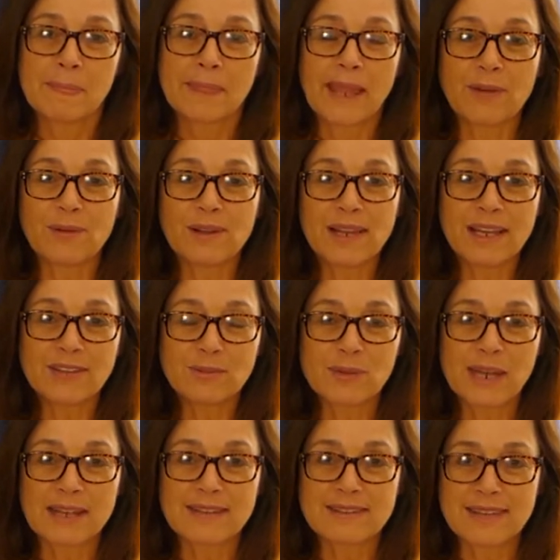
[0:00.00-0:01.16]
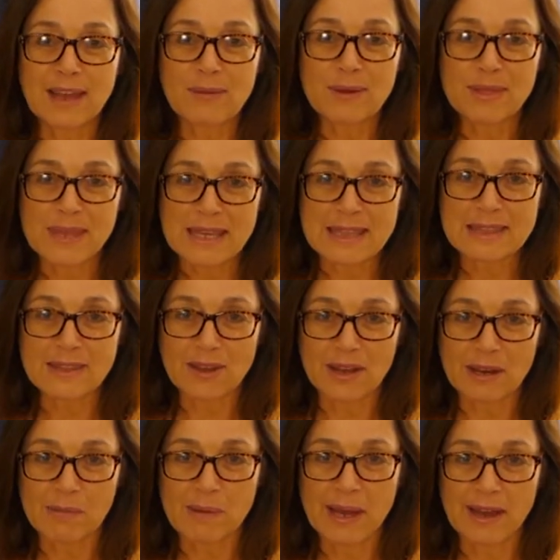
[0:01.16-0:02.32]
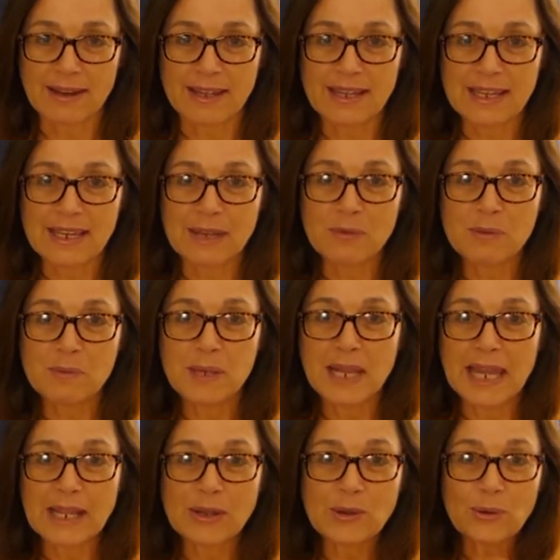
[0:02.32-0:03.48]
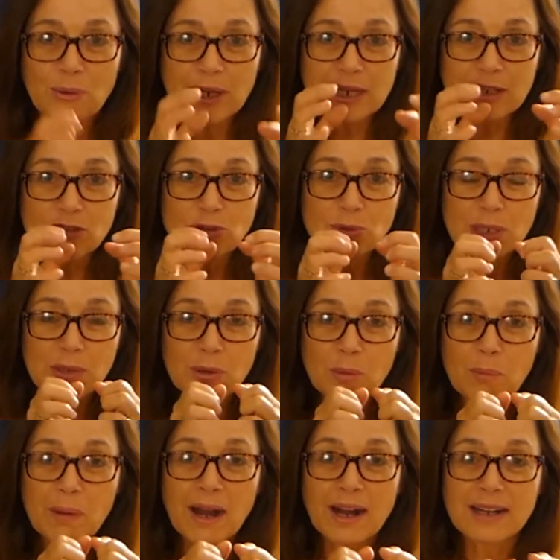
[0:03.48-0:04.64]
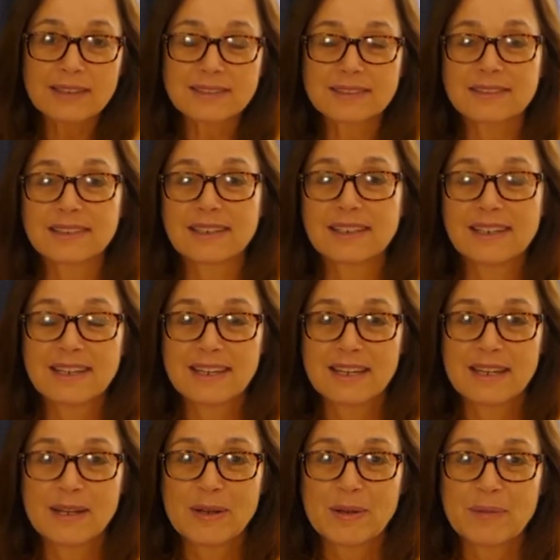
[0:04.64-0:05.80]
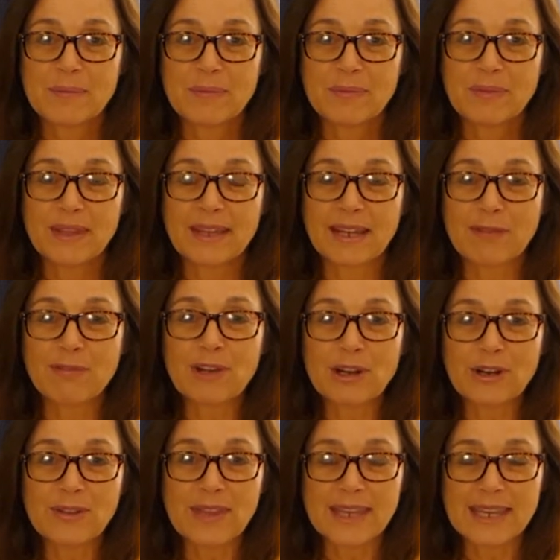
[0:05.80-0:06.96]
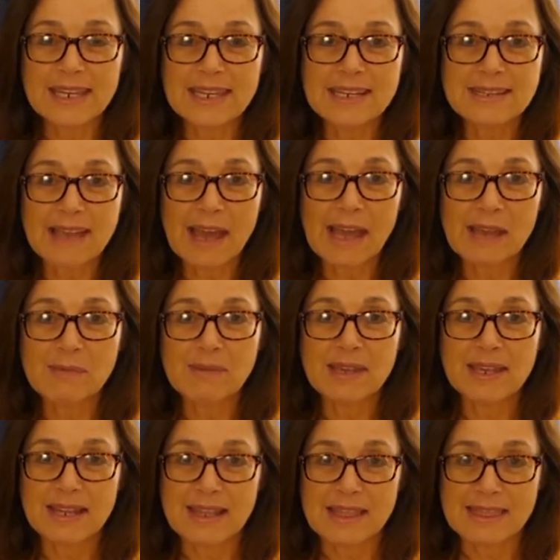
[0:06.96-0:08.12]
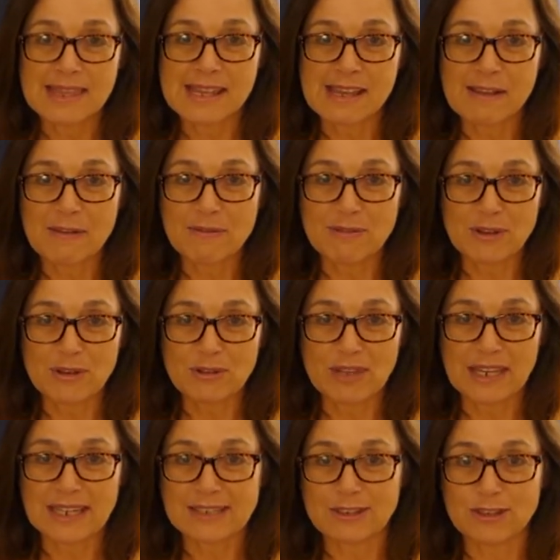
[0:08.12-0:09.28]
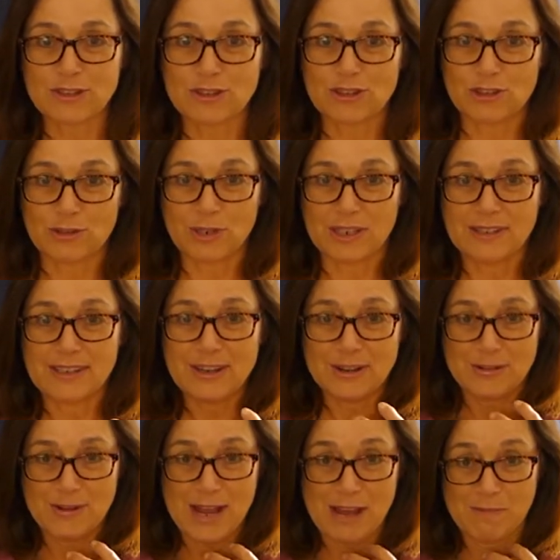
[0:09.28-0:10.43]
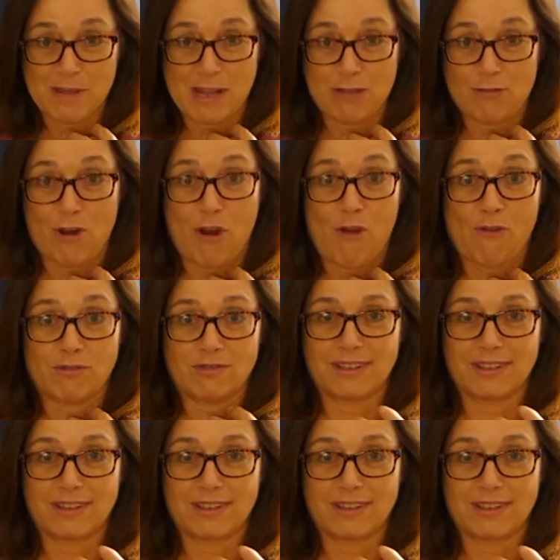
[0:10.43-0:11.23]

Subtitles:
I realized when I sat with it and thought about it, it would be like going into a little box. And I've learned that anytime anything feels like it's constricting around my throat,